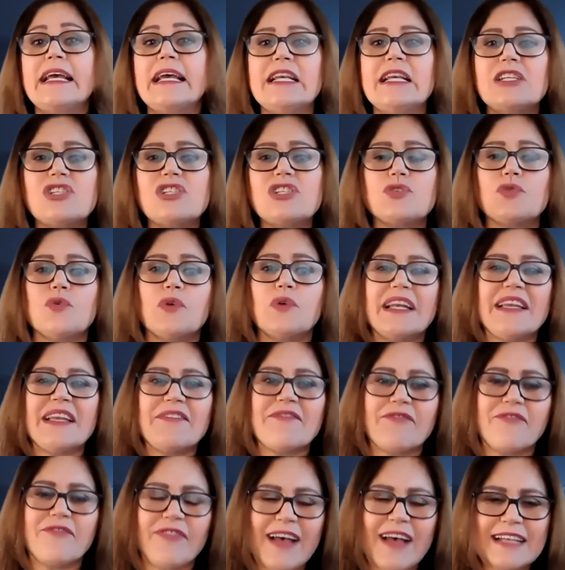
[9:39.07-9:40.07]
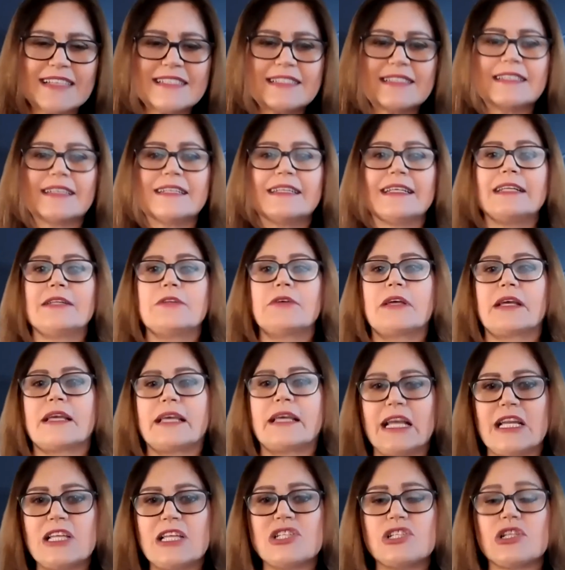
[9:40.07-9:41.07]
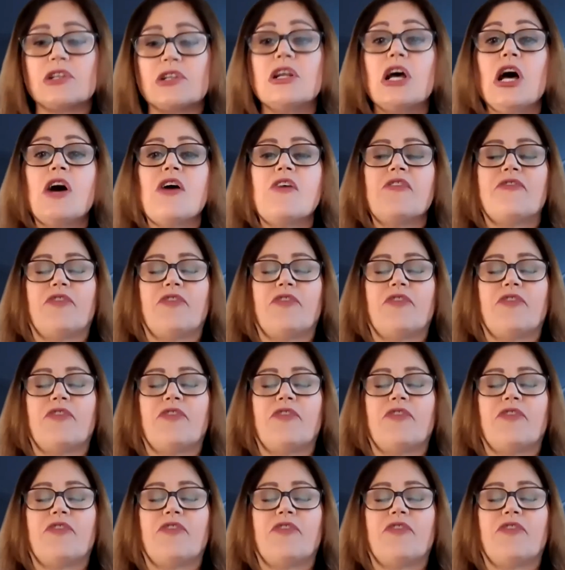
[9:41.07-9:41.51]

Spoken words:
is to invest in education